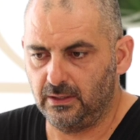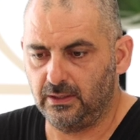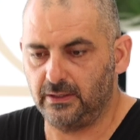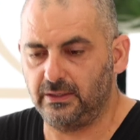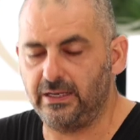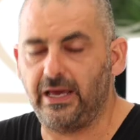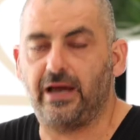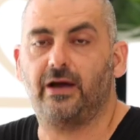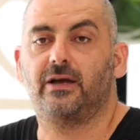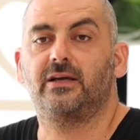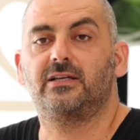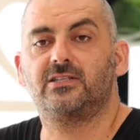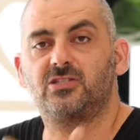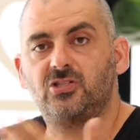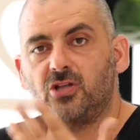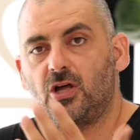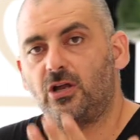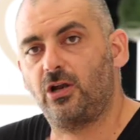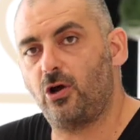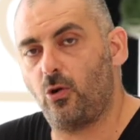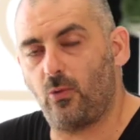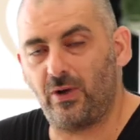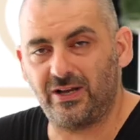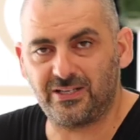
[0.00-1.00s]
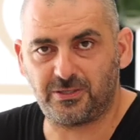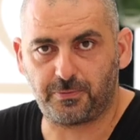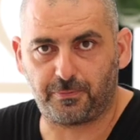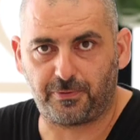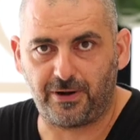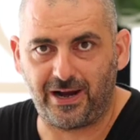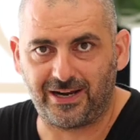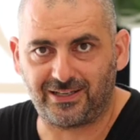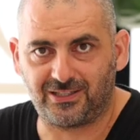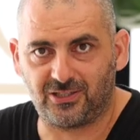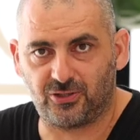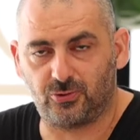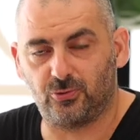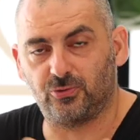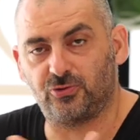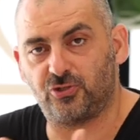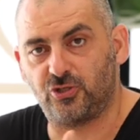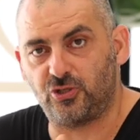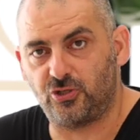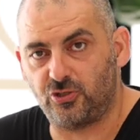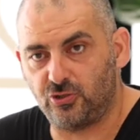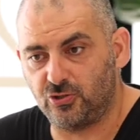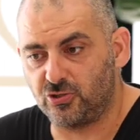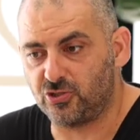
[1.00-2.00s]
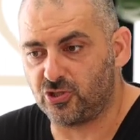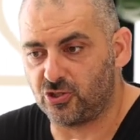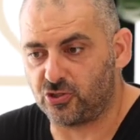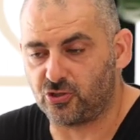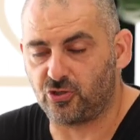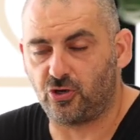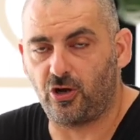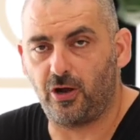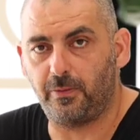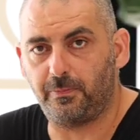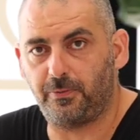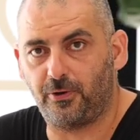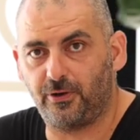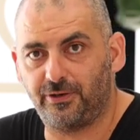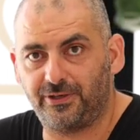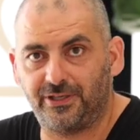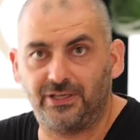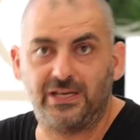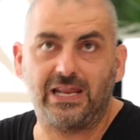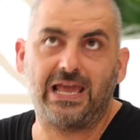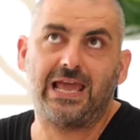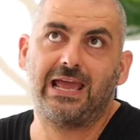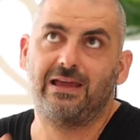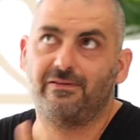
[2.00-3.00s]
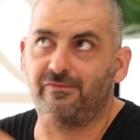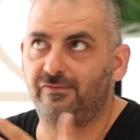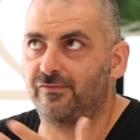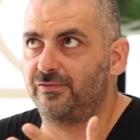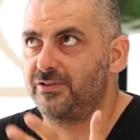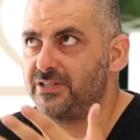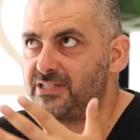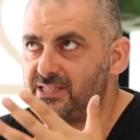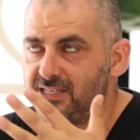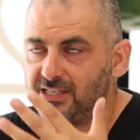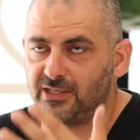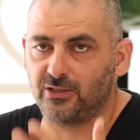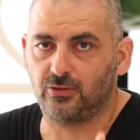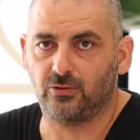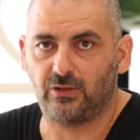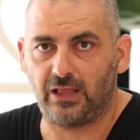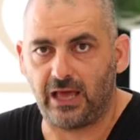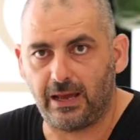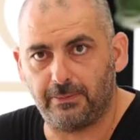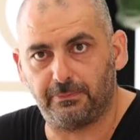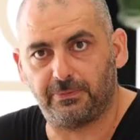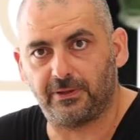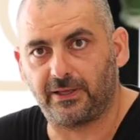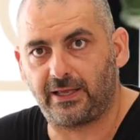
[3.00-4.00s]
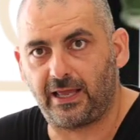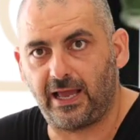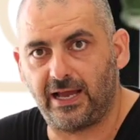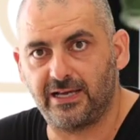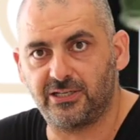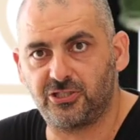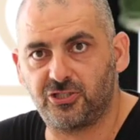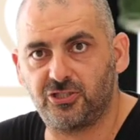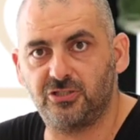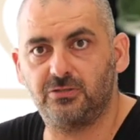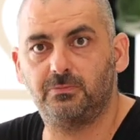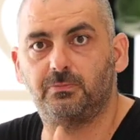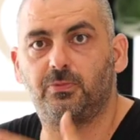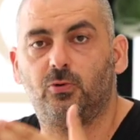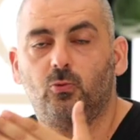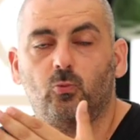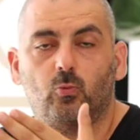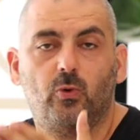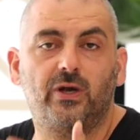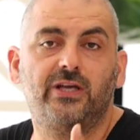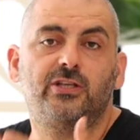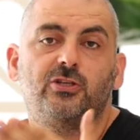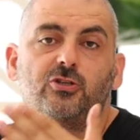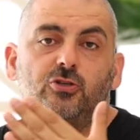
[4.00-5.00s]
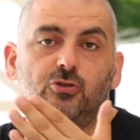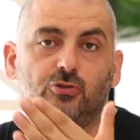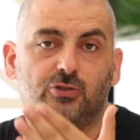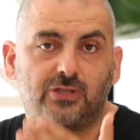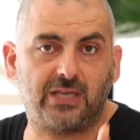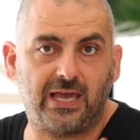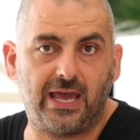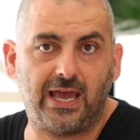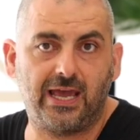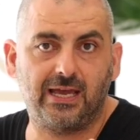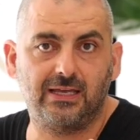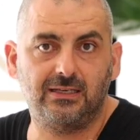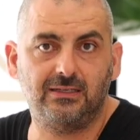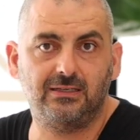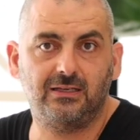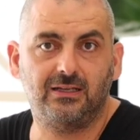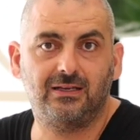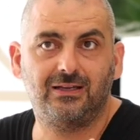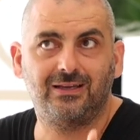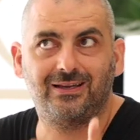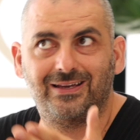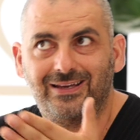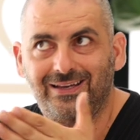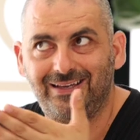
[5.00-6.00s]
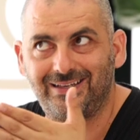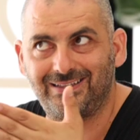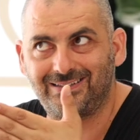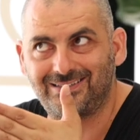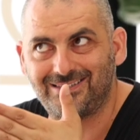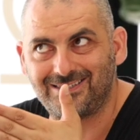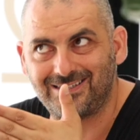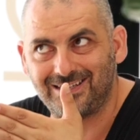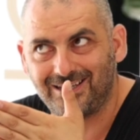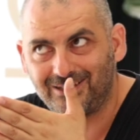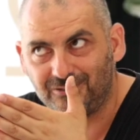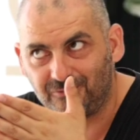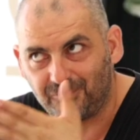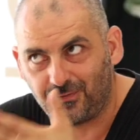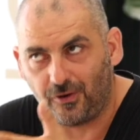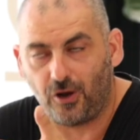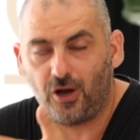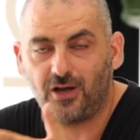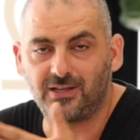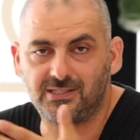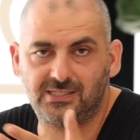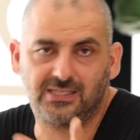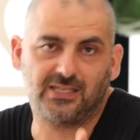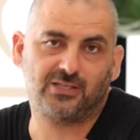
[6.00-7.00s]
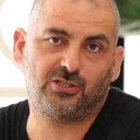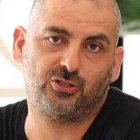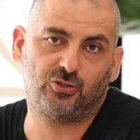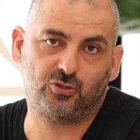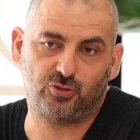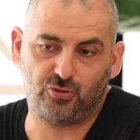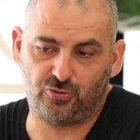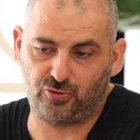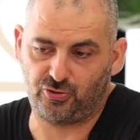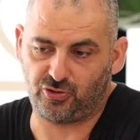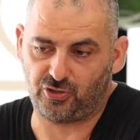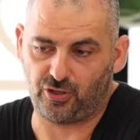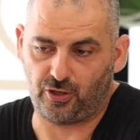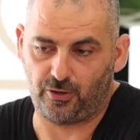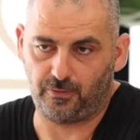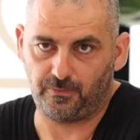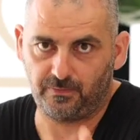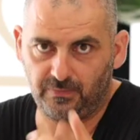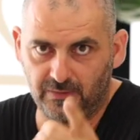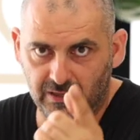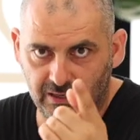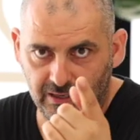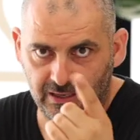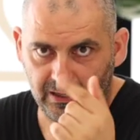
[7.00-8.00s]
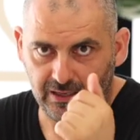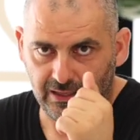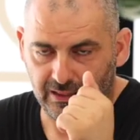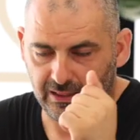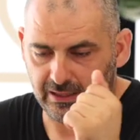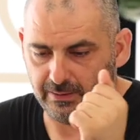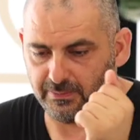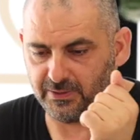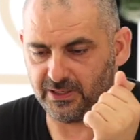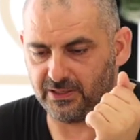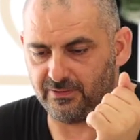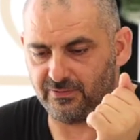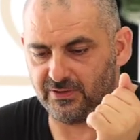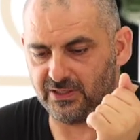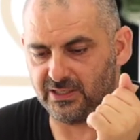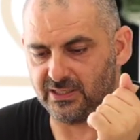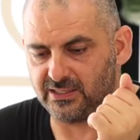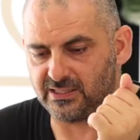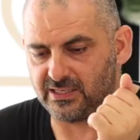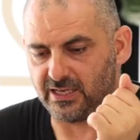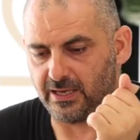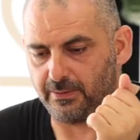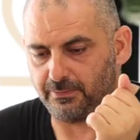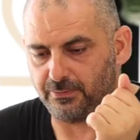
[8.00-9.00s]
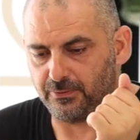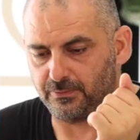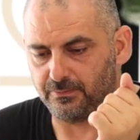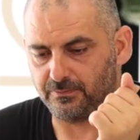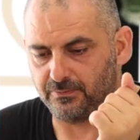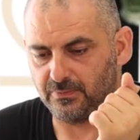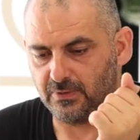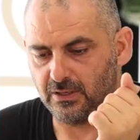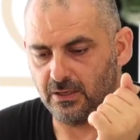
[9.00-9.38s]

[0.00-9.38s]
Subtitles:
Now, it's not always practical to use a tripod in every single application, but when you can, it's advised that you do so. Let me give you an example.